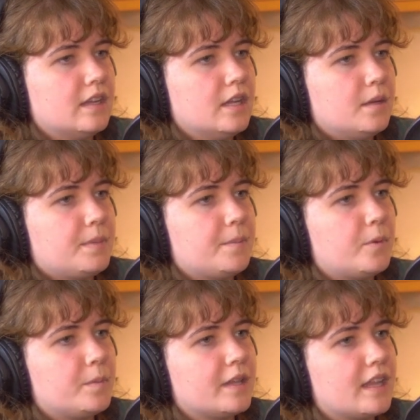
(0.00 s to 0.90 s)
people
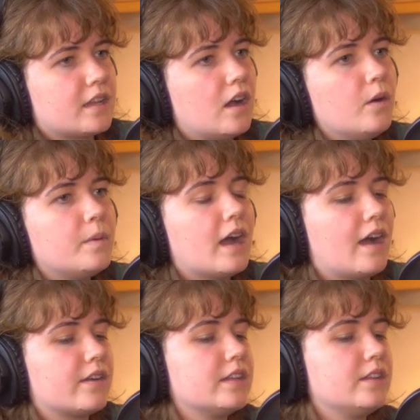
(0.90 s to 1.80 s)
will be like, oh, but
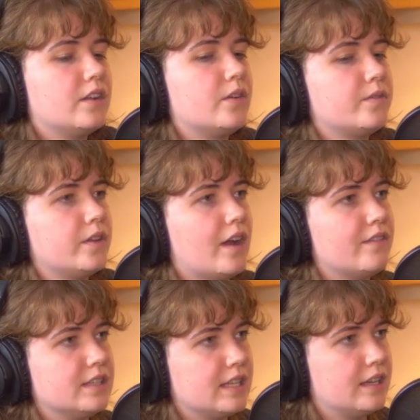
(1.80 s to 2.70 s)
how can you know if you
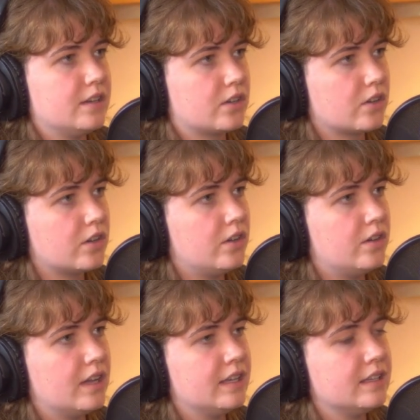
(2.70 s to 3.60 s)
haven't dated a girl?
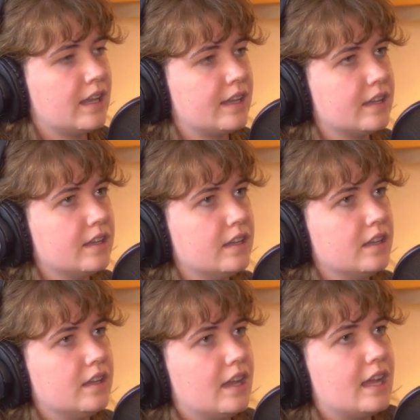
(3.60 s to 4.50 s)
And like
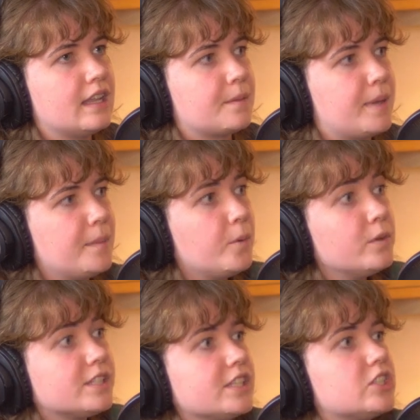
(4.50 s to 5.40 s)
people will
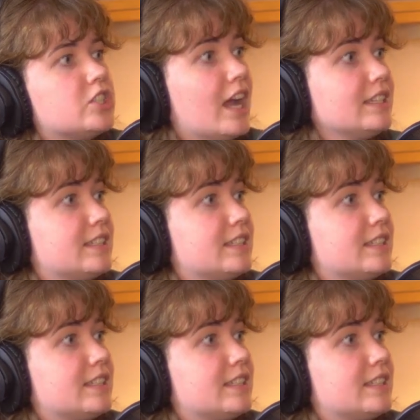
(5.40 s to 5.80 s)
suggest